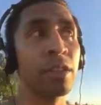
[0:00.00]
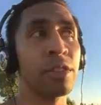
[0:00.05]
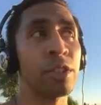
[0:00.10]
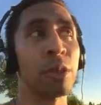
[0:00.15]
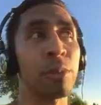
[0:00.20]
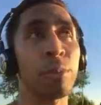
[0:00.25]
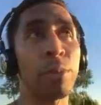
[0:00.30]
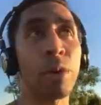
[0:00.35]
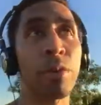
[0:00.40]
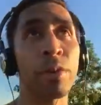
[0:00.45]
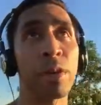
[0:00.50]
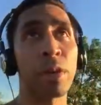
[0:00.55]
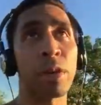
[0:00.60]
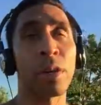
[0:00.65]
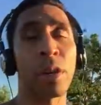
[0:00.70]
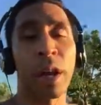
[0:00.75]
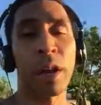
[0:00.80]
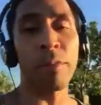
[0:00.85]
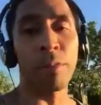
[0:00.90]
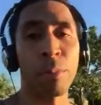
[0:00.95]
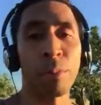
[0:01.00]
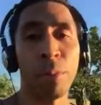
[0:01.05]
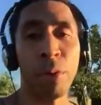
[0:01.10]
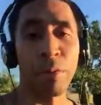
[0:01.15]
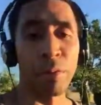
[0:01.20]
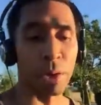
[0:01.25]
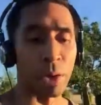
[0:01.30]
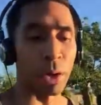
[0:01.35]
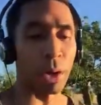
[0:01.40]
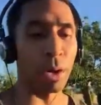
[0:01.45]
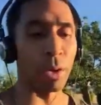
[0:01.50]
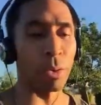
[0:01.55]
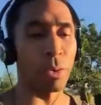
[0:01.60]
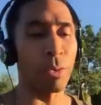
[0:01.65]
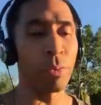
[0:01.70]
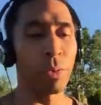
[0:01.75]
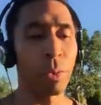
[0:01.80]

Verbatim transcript: to improving your life, improving your health.